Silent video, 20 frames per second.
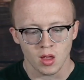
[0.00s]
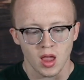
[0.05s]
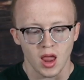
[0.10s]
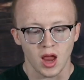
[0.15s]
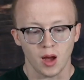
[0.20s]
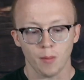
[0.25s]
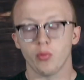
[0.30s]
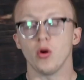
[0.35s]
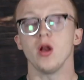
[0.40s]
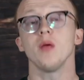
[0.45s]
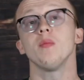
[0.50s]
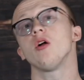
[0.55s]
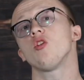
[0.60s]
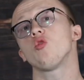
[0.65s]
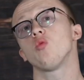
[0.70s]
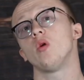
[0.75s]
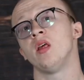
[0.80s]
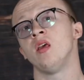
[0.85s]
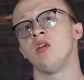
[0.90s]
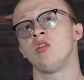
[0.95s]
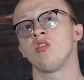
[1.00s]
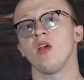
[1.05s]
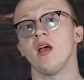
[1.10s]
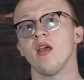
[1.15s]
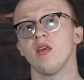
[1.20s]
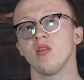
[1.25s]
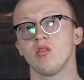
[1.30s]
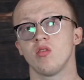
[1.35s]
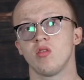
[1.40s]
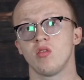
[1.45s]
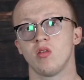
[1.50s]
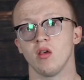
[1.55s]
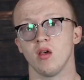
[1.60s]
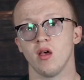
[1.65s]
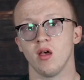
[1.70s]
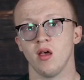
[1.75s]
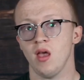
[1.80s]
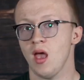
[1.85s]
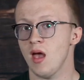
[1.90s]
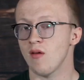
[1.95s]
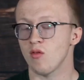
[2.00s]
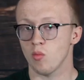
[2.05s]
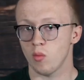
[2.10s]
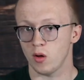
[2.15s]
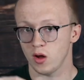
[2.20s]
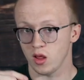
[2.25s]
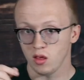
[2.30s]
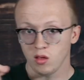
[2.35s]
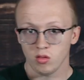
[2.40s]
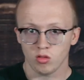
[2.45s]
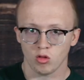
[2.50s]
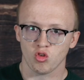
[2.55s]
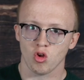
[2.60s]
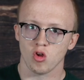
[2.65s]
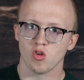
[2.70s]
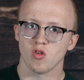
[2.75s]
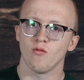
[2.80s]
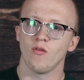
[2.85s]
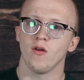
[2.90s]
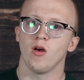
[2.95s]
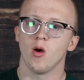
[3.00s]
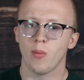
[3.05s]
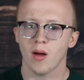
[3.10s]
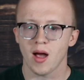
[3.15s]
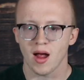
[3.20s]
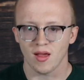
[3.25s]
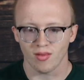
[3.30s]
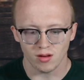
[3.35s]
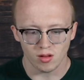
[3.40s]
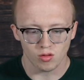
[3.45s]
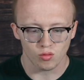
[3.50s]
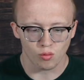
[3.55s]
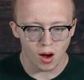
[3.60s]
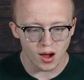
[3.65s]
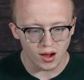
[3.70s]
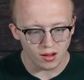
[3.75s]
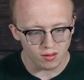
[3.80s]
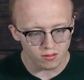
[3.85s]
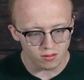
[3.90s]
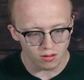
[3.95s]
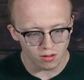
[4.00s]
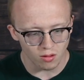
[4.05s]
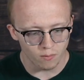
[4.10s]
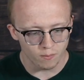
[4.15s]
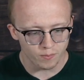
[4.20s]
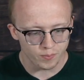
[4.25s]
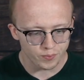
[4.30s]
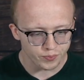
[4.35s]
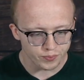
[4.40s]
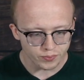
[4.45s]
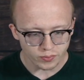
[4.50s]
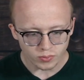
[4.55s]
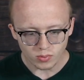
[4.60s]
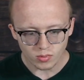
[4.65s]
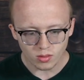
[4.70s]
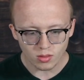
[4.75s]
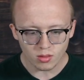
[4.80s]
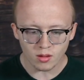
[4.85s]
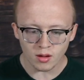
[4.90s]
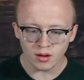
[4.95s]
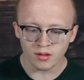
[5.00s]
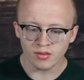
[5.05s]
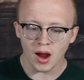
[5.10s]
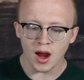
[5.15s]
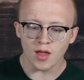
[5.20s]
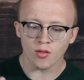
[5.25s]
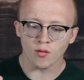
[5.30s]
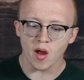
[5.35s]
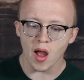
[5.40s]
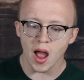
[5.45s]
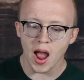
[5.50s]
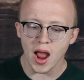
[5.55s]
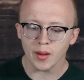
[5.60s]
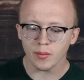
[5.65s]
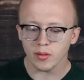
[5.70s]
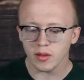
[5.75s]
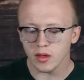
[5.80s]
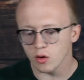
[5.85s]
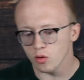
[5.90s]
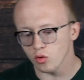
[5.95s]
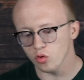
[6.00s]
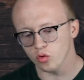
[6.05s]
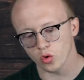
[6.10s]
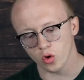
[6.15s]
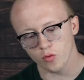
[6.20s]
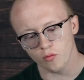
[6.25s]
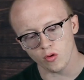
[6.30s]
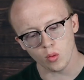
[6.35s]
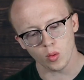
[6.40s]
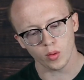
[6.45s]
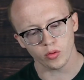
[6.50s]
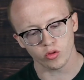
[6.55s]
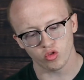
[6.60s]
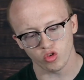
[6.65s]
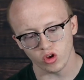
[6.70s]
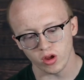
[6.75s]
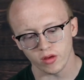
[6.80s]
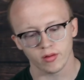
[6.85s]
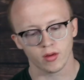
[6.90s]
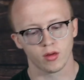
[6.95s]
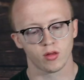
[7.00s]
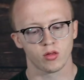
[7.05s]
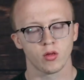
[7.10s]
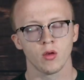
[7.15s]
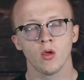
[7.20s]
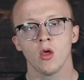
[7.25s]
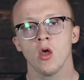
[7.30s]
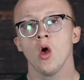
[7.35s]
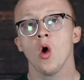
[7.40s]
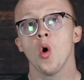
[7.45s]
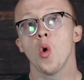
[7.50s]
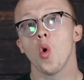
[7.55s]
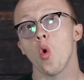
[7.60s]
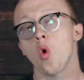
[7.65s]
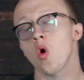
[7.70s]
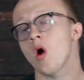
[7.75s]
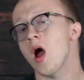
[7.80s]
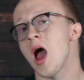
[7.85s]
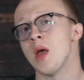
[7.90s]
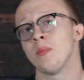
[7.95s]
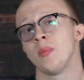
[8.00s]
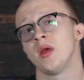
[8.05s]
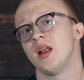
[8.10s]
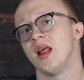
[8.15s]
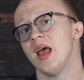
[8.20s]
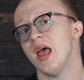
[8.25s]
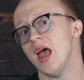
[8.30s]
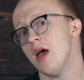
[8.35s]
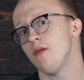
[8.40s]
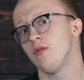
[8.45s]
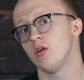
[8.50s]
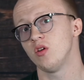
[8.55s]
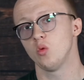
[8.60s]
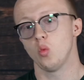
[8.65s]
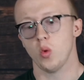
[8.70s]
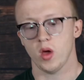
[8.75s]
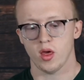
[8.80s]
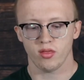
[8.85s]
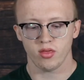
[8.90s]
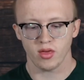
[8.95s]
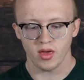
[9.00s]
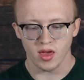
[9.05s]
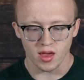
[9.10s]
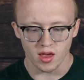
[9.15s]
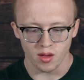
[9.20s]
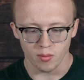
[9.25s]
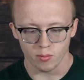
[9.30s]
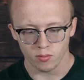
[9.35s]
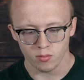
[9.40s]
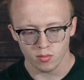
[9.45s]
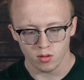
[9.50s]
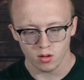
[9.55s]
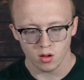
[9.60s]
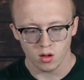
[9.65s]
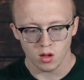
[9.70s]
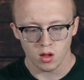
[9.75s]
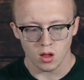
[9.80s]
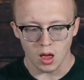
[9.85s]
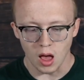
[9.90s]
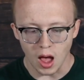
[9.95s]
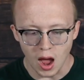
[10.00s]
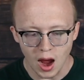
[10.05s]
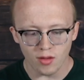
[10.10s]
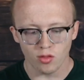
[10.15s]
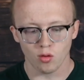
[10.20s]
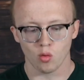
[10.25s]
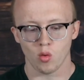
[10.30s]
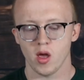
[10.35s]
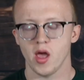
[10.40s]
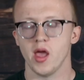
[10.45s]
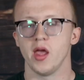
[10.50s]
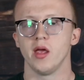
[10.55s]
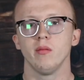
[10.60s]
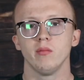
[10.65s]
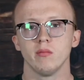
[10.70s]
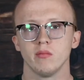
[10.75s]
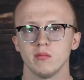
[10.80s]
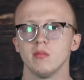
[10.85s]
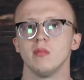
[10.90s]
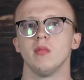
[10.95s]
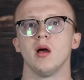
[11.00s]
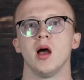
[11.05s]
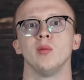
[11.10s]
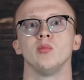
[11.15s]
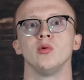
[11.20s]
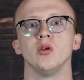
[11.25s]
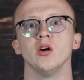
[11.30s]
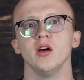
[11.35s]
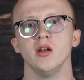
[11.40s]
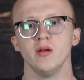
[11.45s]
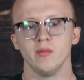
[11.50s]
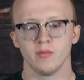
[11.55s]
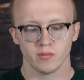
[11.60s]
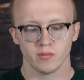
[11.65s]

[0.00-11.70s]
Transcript: And pretty much what he says to everybody, the church in Philippi that he's writing to, is either I'm here serving with Jesus or I'm in heaven with him. Either way, I'm good.